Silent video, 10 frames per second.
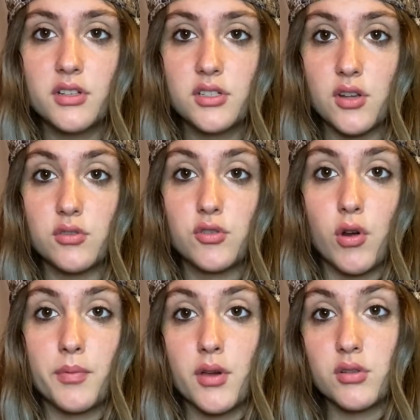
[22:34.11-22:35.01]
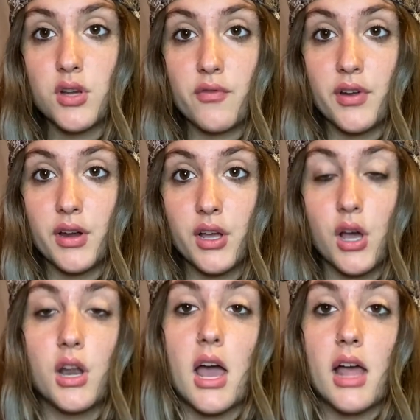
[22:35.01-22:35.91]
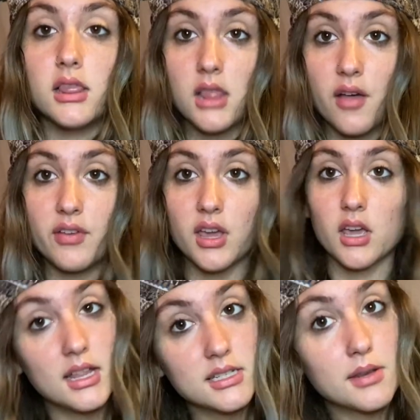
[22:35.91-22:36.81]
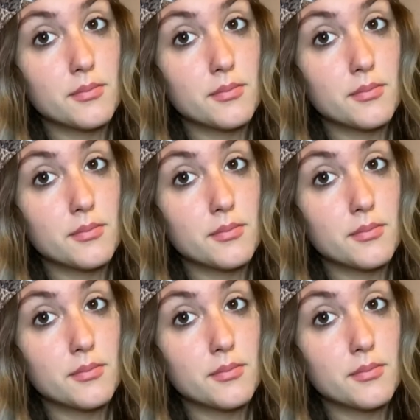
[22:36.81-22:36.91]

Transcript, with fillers: so Scorpios are very good at loving and